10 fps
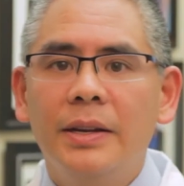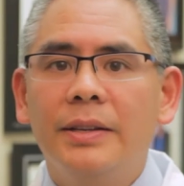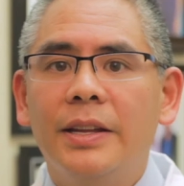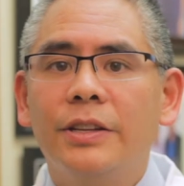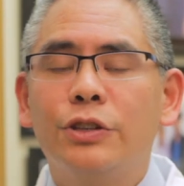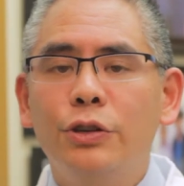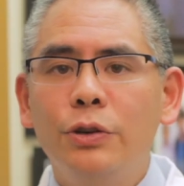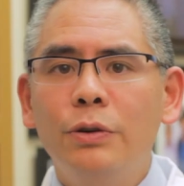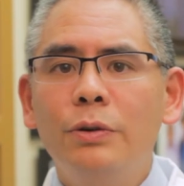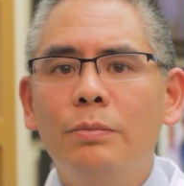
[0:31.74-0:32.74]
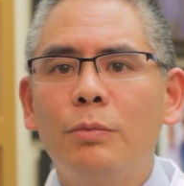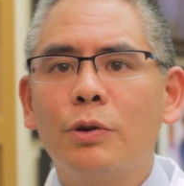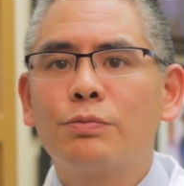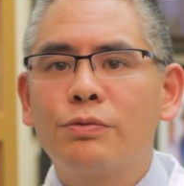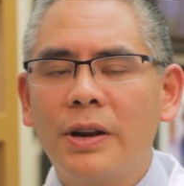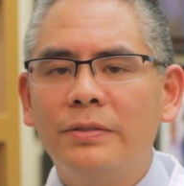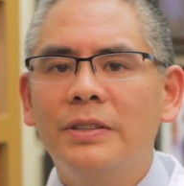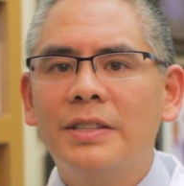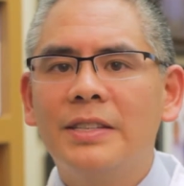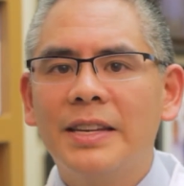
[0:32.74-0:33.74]
Now, the two most
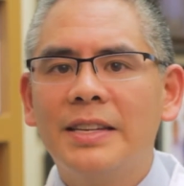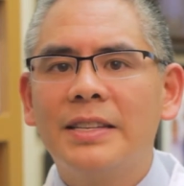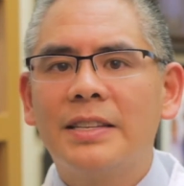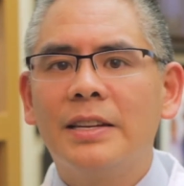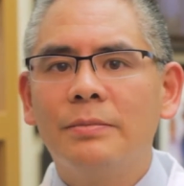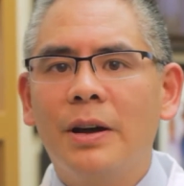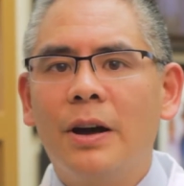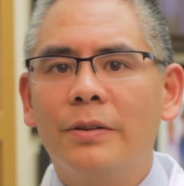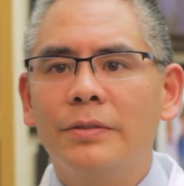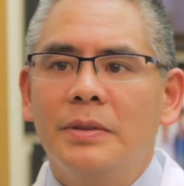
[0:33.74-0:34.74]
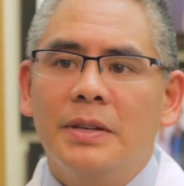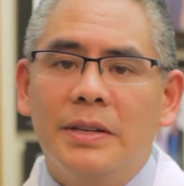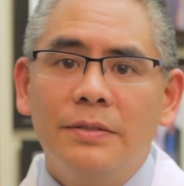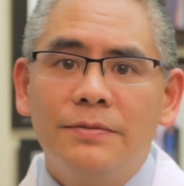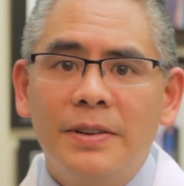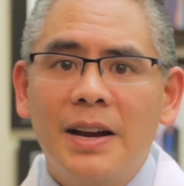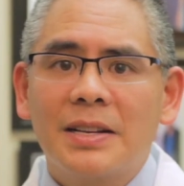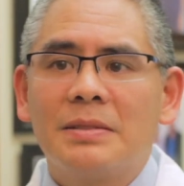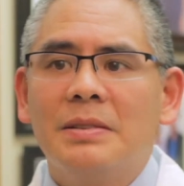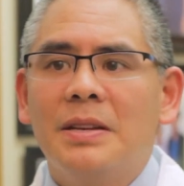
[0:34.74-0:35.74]
prevalent diseases in the mouth, and in
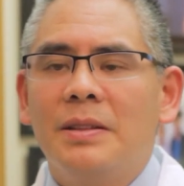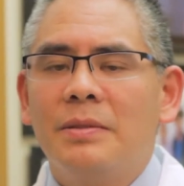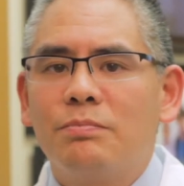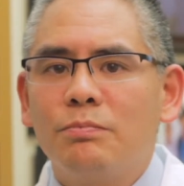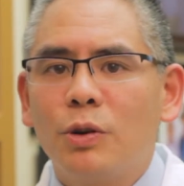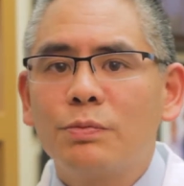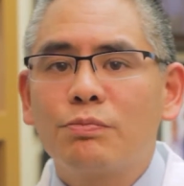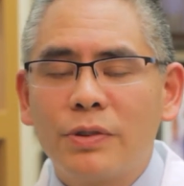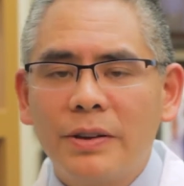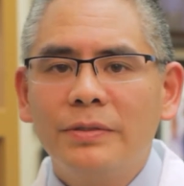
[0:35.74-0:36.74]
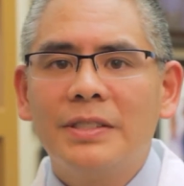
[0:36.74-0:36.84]
fact, most prevalent